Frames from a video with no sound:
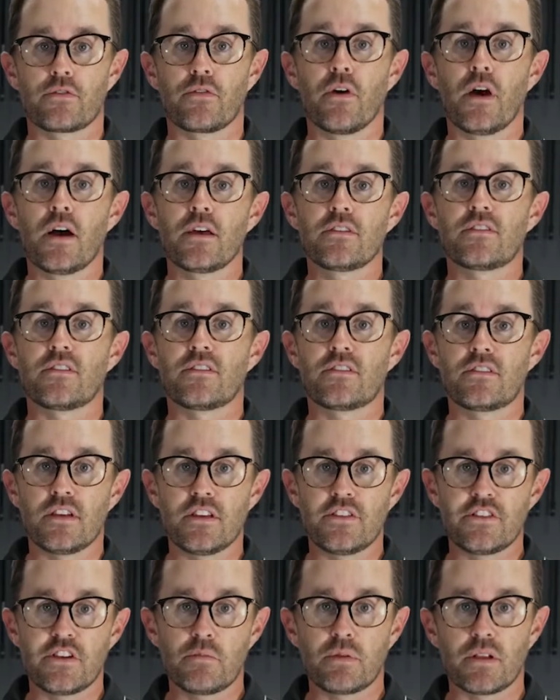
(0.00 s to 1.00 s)
for us the
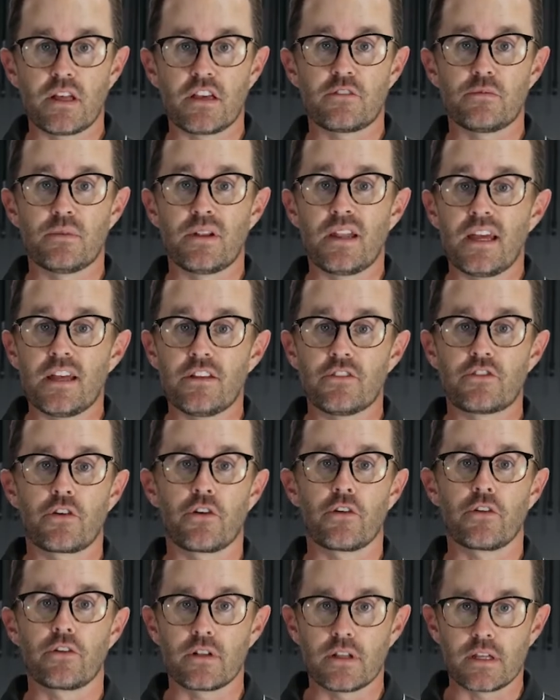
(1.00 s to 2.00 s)
CG placement
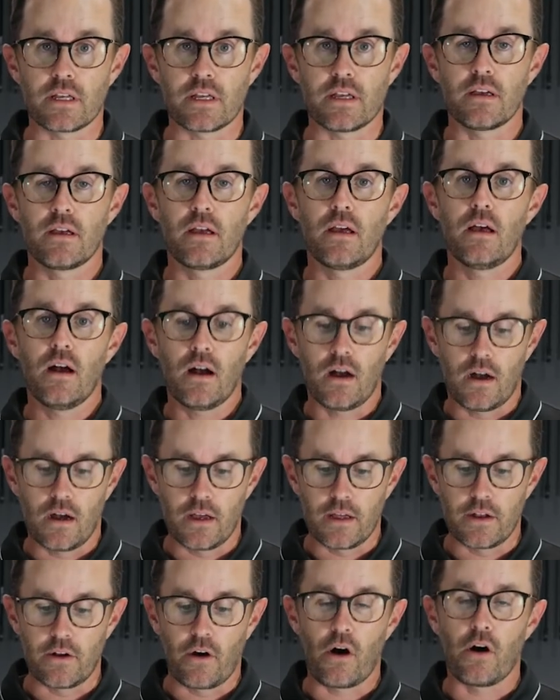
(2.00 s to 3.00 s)
internally
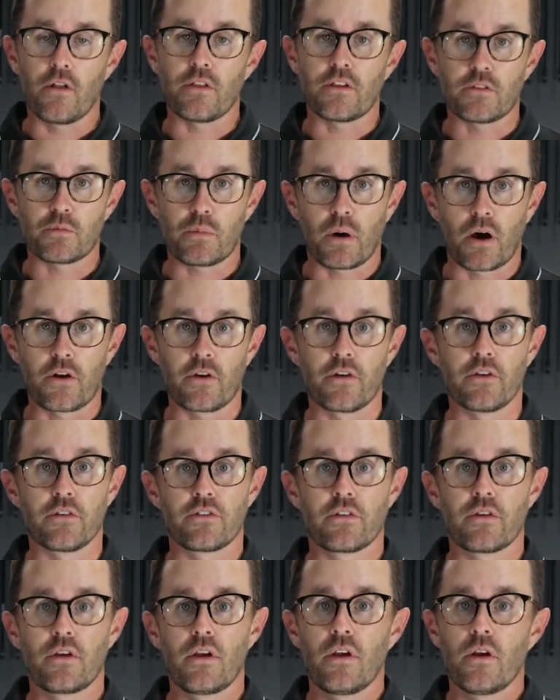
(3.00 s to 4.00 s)
in all these
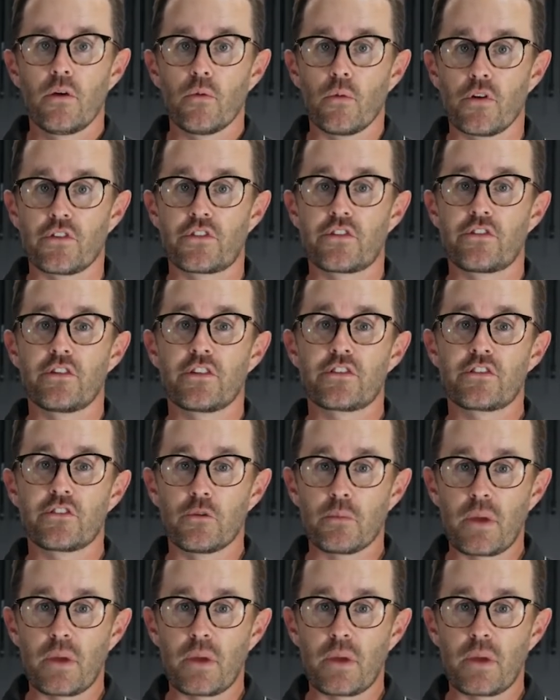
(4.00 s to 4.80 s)
putters. Where traditional